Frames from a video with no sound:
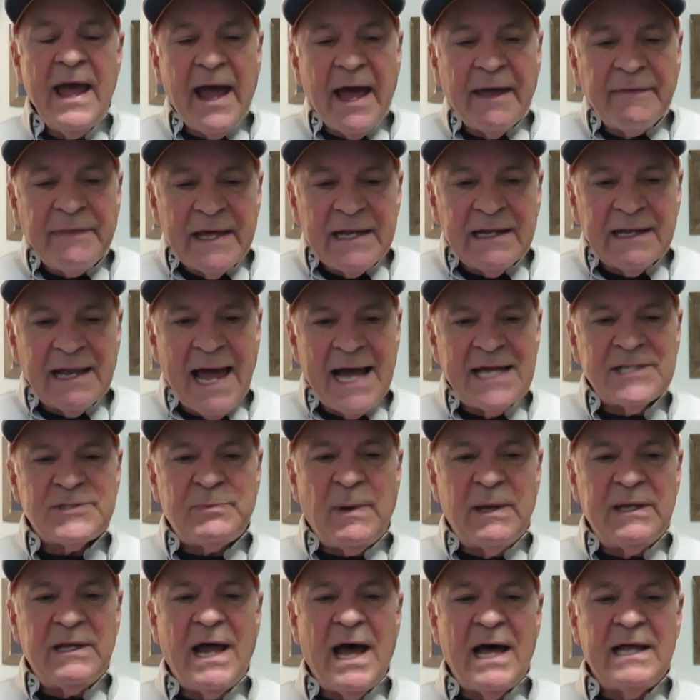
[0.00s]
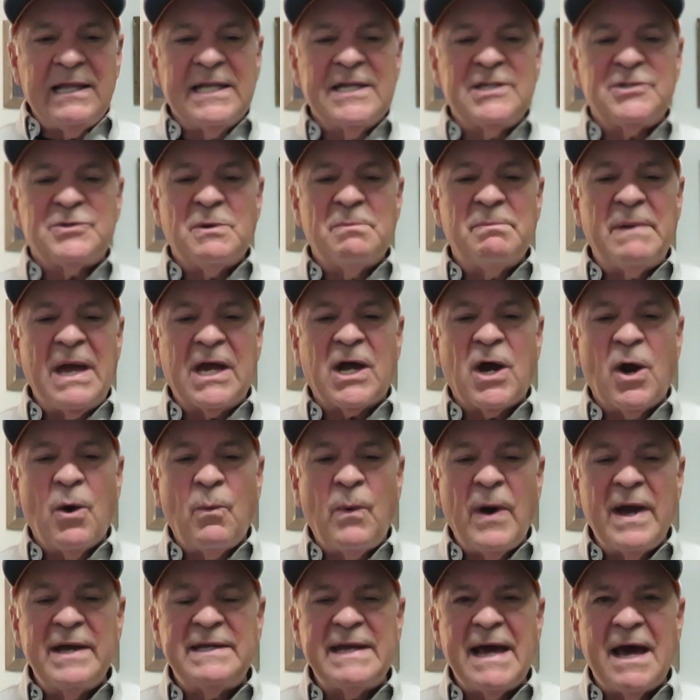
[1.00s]
And then last but not least, we'll make our
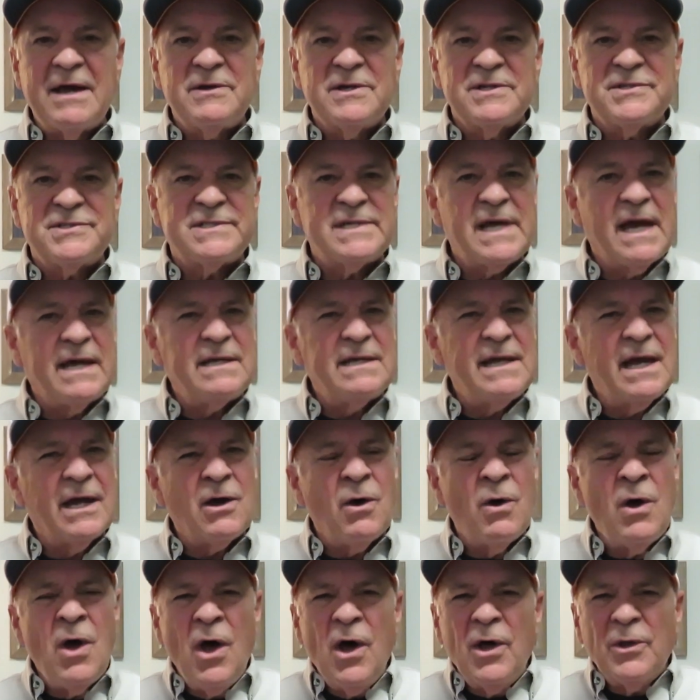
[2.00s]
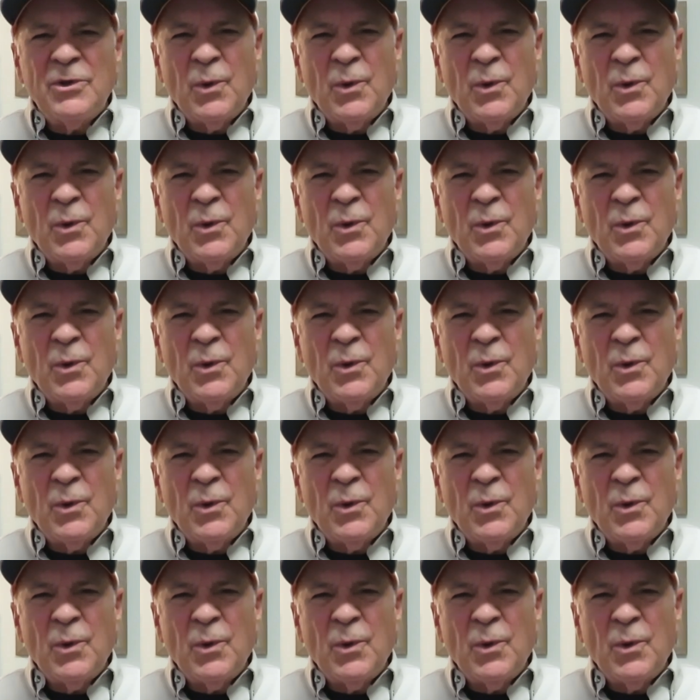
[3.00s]
way down to San Diego.